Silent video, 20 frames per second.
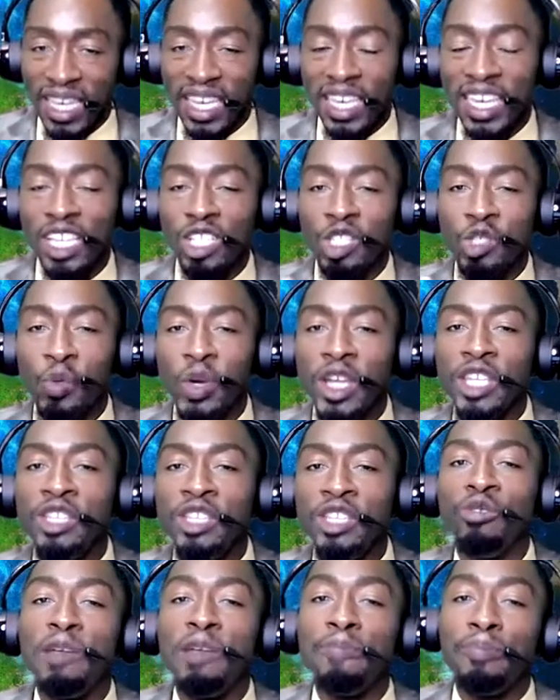It's when
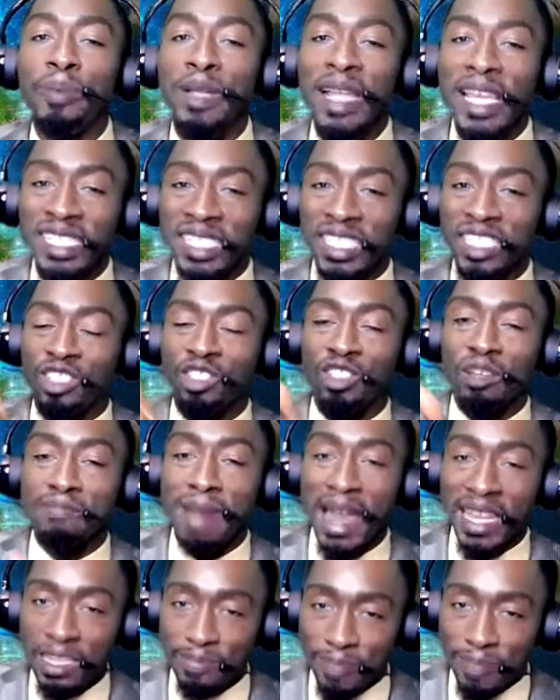you're replacing
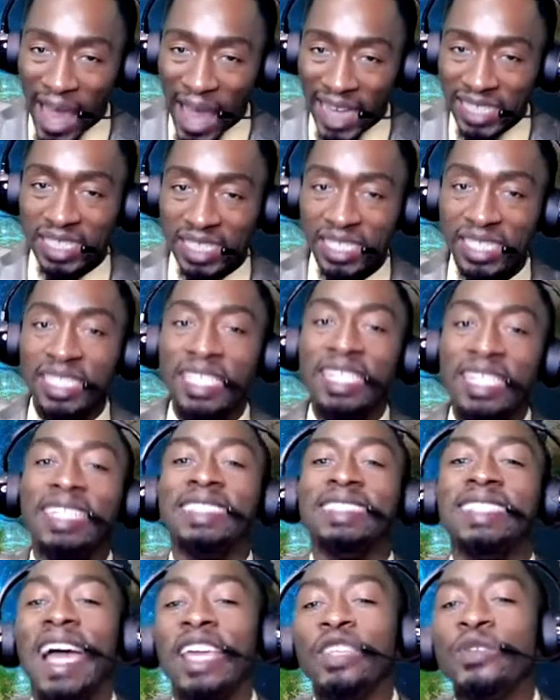somebody's policy,
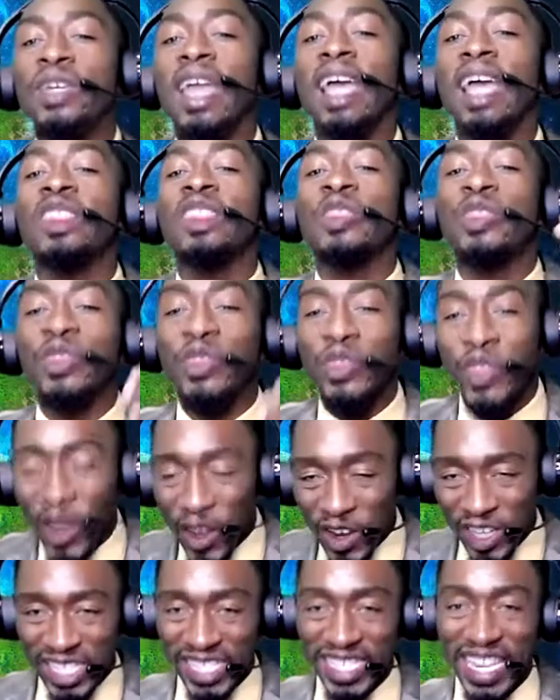now you got
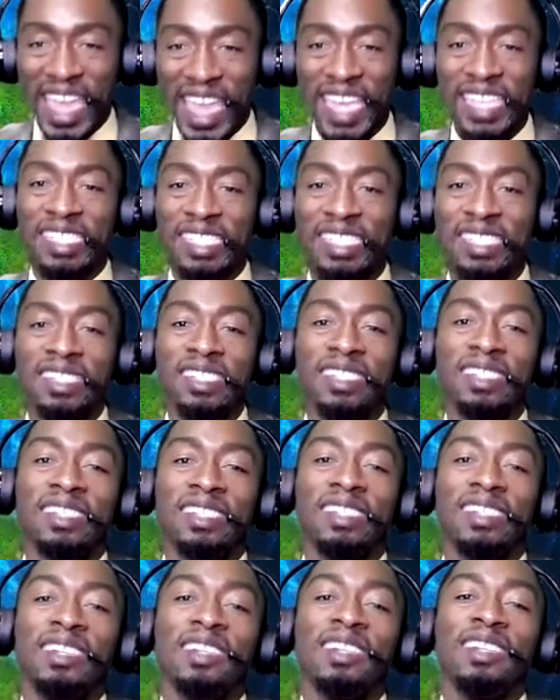30 days
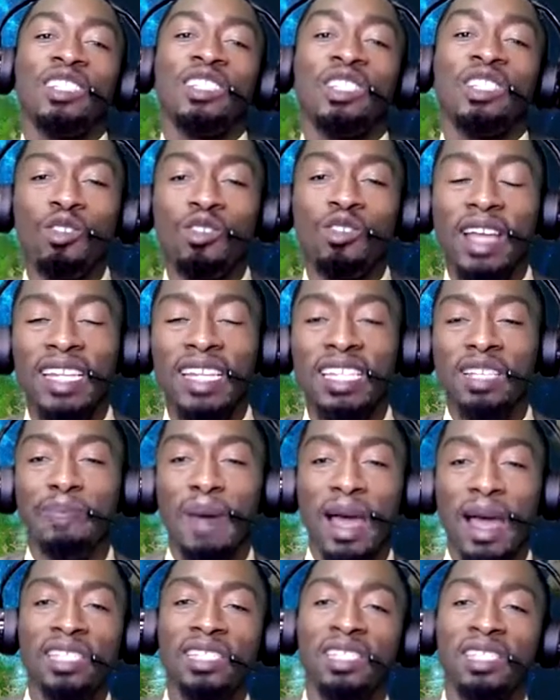to look at the
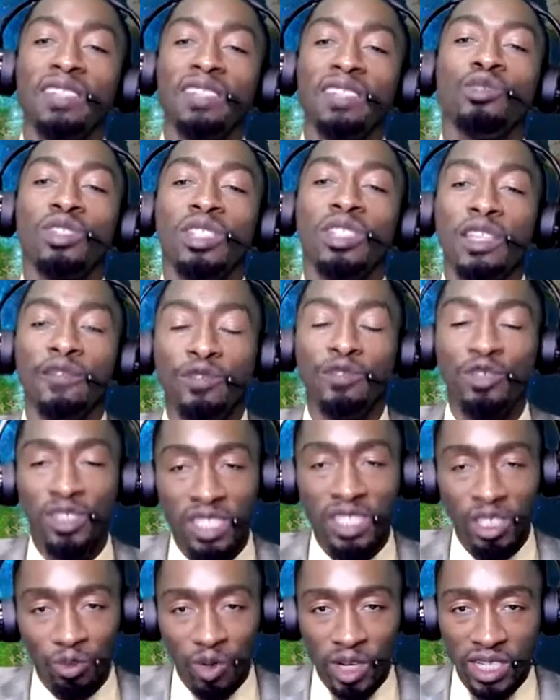policy to see if you
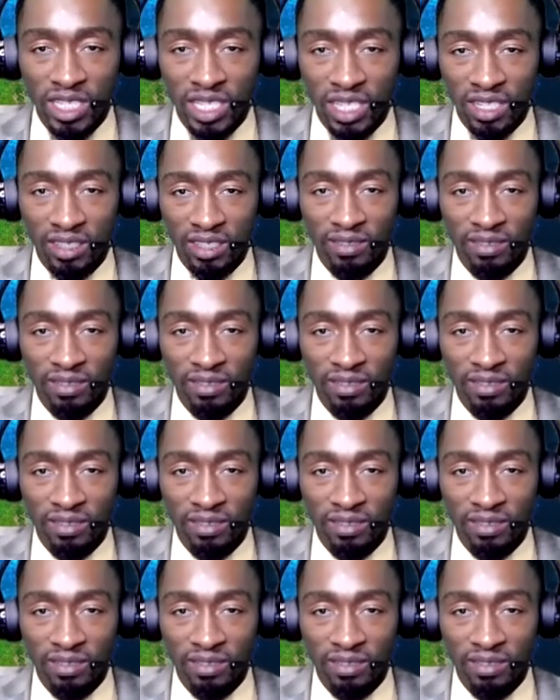still want it.